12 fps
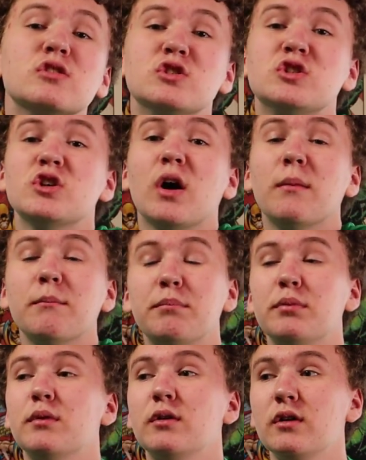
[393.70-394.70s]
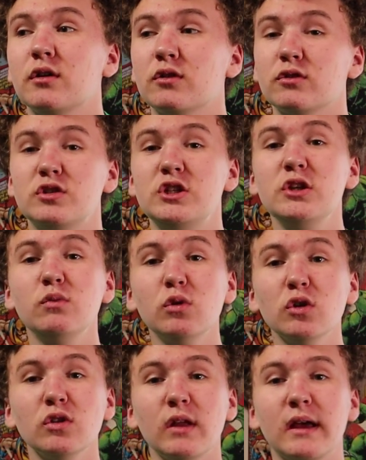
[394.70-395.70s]
jump, or she
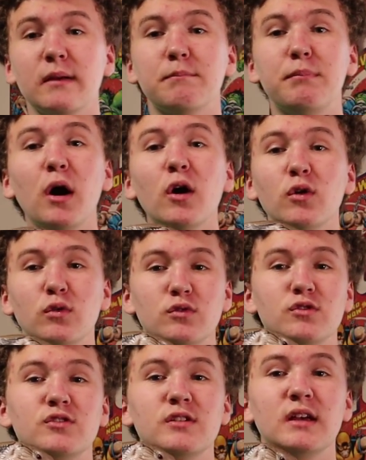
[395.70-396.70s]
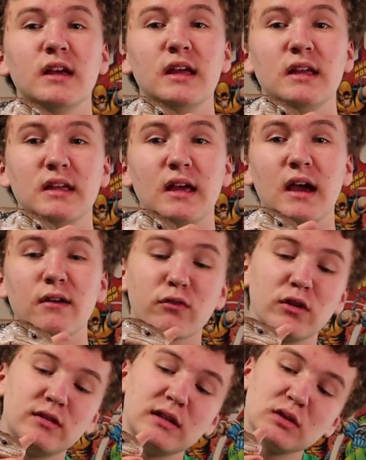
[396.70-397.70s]
will like pose
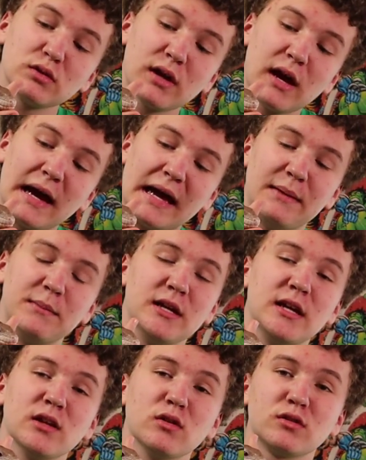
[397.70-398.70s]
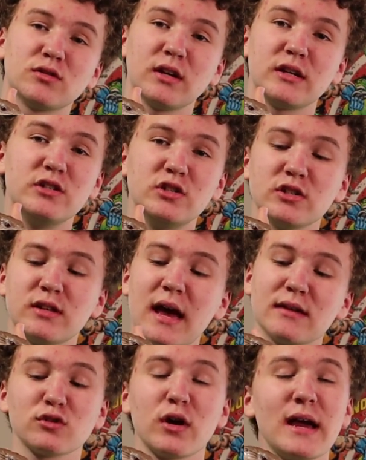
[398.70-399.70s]
every single time. It looks like she just
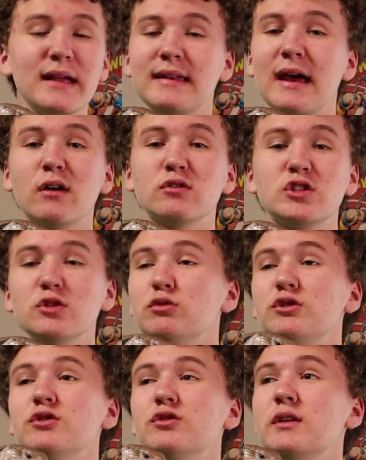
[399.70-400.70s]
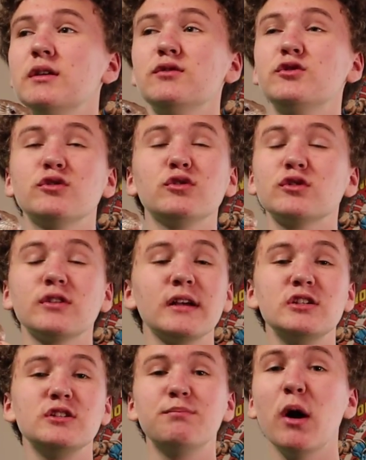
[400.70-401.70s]
has her head down. It just looks like
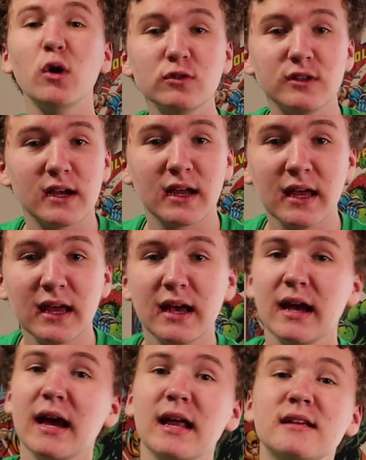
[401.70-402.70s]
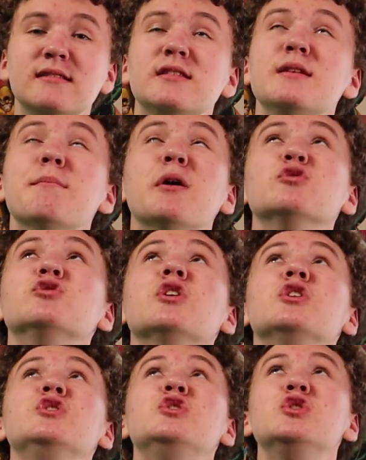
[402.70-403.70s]
she's posing, and it's the most
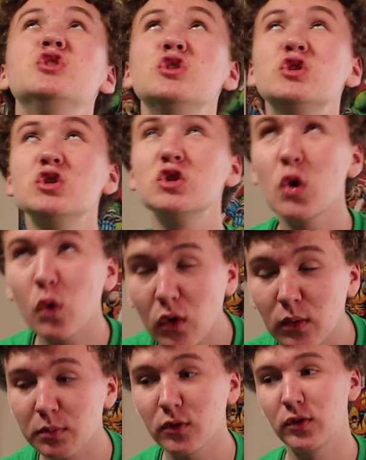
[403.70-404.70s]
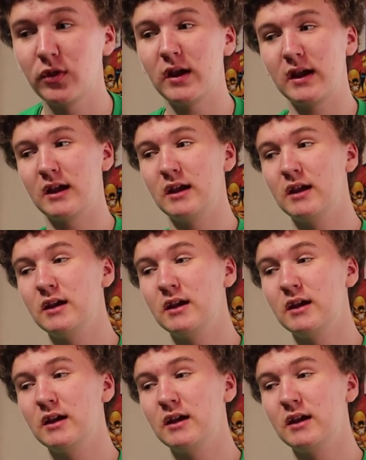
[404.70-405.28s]
adorable thing.